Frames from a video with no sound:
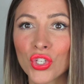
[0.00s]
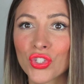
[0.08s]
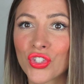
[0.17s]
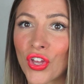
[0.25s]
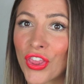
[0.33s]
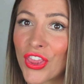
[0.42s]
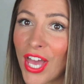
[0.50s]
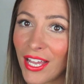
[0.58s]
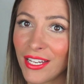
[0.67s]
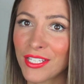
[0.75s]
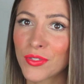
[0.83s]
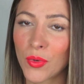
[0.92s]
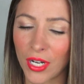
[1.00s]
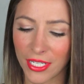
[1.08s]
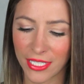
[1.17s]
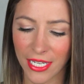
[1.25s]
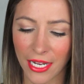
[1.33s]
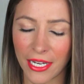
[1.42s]
So that is what I
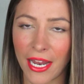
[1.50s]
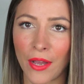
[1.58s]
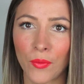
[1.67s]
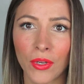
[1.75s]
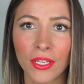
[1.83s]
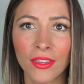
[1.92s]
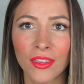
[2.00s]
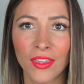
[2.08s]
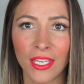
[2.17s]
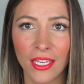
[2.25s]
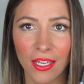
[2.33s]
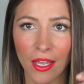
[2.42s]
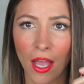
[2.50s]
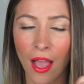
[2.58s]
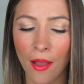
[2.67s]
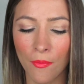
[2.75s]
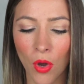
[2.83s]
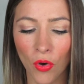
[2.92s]
started out with, the
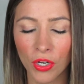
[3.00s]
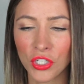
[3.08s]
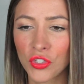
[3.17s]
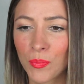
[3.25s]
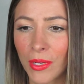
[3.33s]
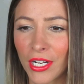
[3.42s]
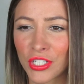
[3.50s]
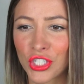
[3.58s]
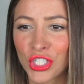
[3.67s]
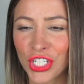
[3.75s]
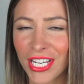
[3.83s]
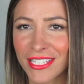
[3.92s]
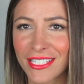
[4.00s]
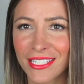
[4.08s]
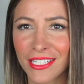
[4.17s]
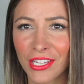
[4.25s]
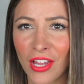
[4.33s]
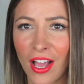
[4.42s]
Morange, but I just
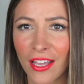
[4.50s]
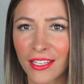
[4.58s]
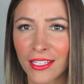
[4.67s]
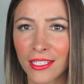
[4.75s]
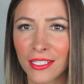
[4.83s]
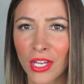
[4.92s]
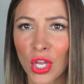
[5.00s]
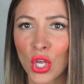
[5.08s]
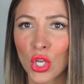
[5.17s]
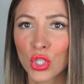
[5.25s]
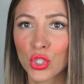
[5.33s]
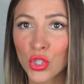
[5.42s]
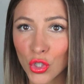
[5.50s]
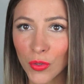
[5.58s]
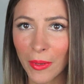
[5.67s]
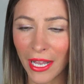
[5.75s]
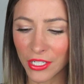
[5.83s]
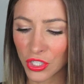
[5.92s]
didn't like it too much.